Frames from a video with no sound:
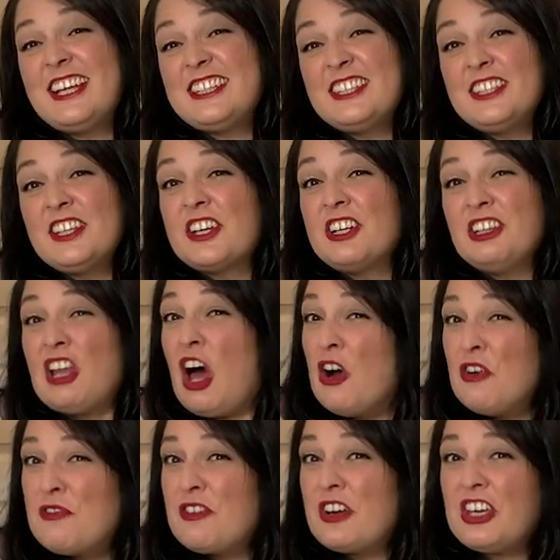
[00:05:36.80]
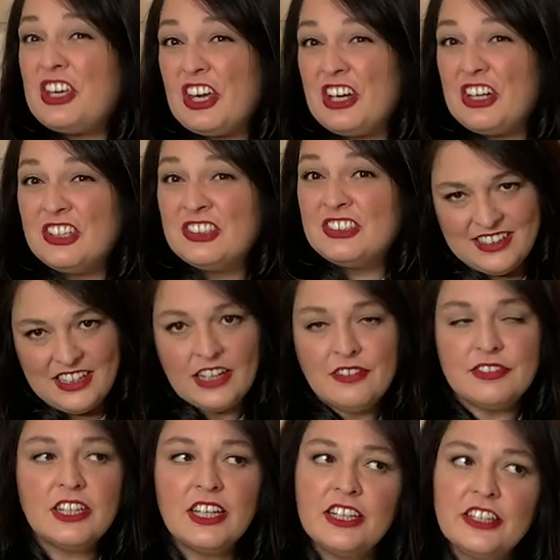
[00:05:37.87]
that's a little low for you. you. I
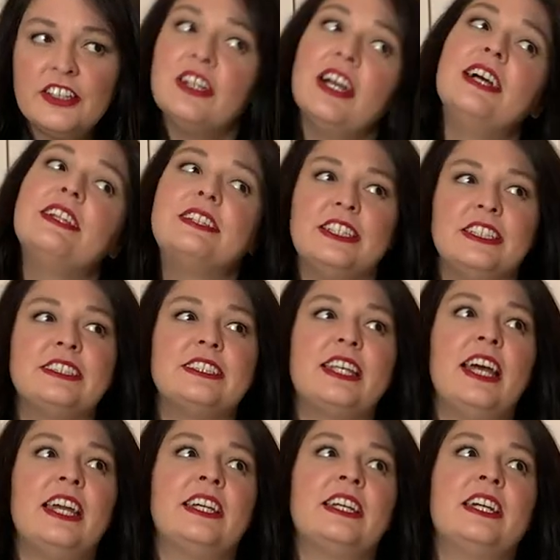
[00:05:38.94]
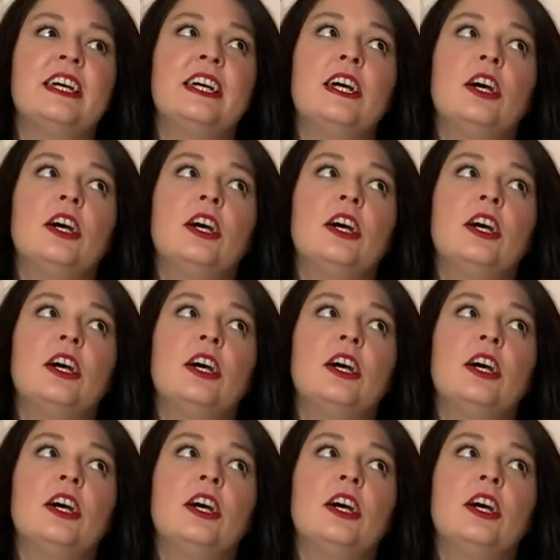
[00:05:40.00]
feel like you're at least like